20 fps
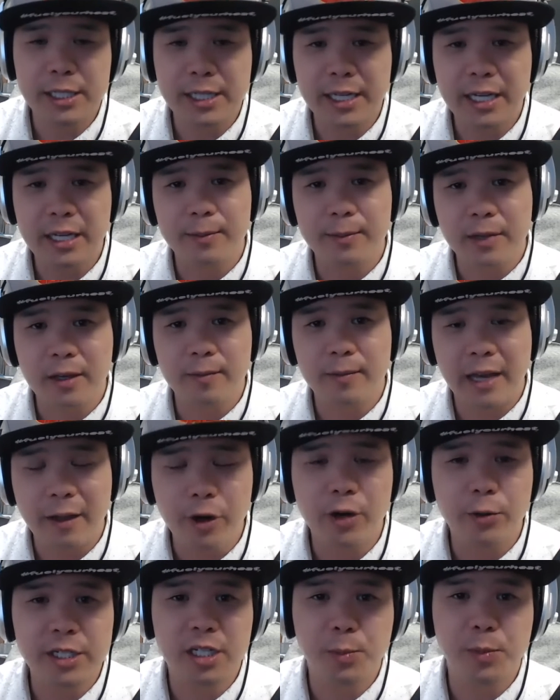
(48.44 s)
California,
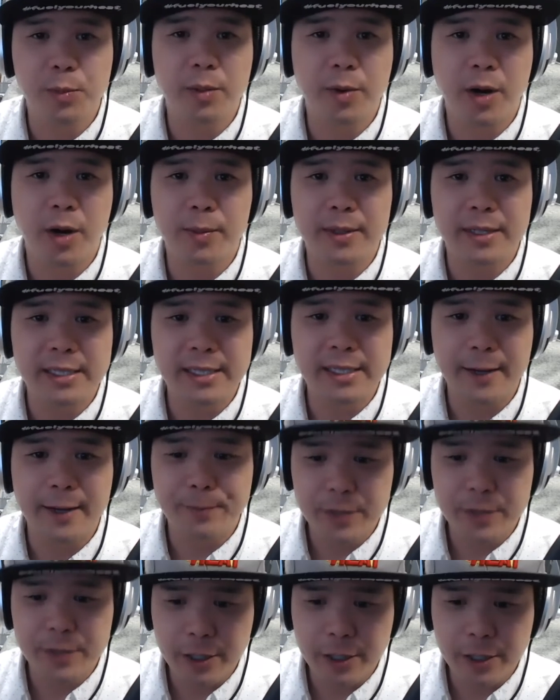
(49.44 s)
which is a community property state.
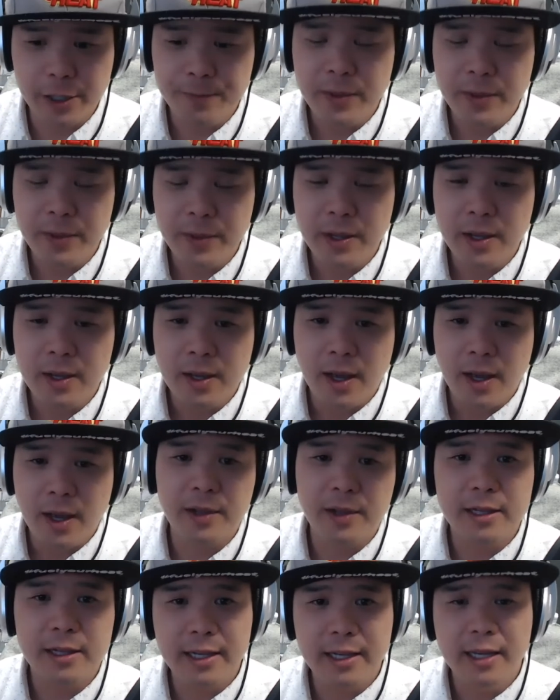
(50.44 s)
So, um,
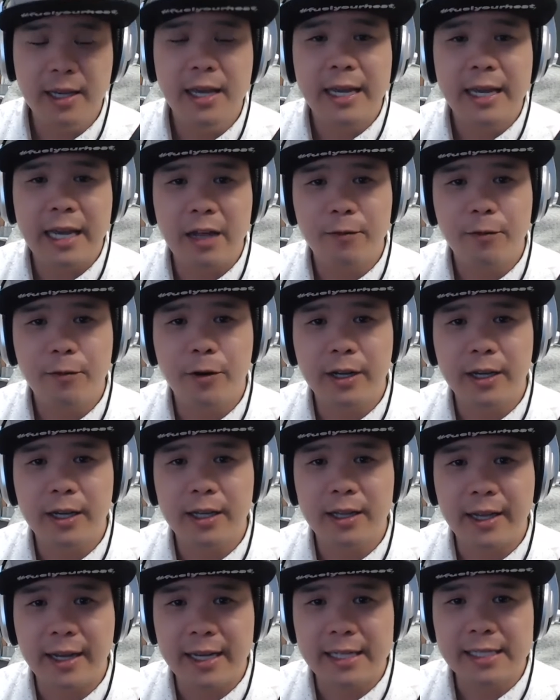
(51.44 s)
luckily,
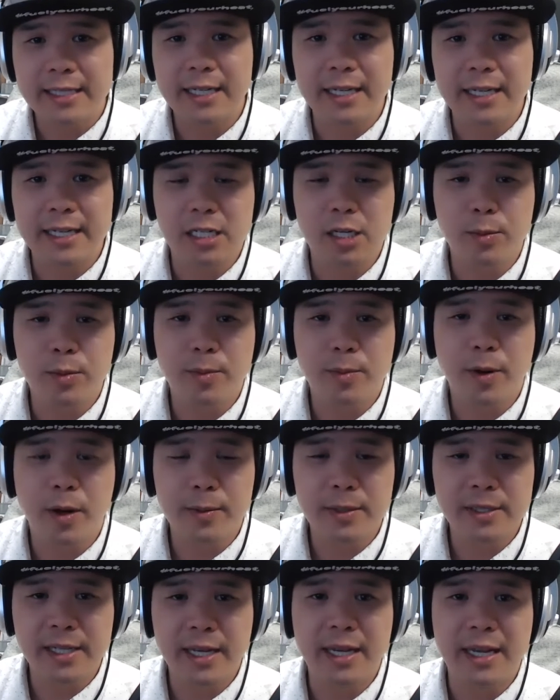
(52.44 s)
California, like I said, is a community
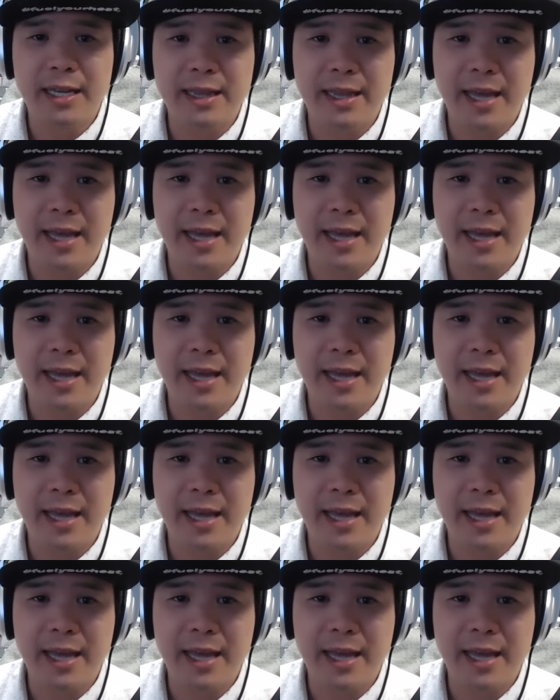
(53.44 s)
property state.